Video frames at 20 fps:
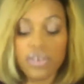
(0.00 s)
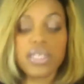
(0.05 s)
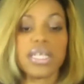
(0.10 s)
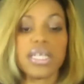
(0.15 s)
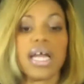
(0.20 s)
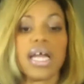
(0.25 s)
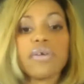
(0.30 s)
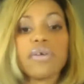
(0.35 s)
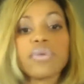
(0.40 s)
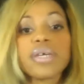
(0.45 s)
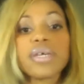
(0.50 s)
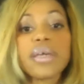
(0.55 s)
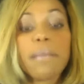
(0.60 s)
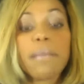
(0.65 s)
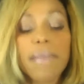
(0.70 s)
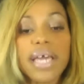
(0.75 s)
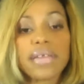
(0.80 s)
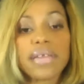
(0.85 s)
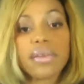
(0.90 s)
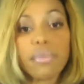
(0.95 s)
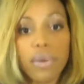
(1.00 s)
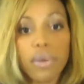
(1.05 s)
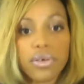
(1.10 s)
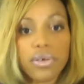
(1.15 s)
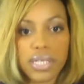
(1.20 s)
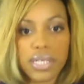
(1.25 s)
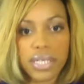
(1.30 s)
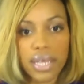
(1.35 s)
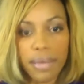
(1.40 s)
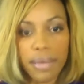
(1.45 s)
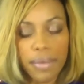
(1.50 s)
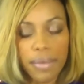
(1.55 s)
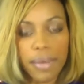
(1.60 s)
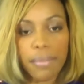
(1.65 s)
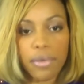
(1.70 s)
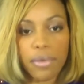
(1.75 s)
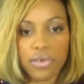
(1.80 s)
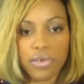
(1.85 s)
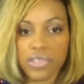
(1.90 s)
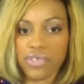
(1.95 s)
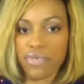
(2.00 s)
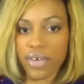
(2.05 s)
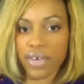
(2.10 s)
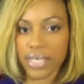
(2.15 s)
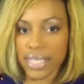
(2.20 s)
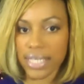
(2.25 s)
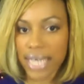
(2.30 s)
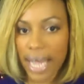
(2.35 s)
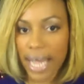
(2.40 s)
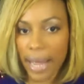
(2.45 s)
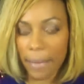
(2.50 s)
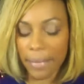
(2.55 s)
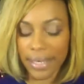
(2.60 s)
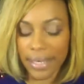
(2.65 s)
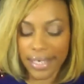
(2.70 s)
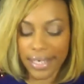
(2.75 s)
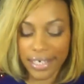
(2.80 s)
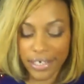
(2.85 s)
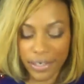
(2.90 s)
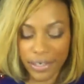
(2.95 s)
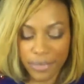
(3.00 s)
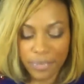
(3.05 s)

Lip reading: and how we can make the most of them and most of our time here.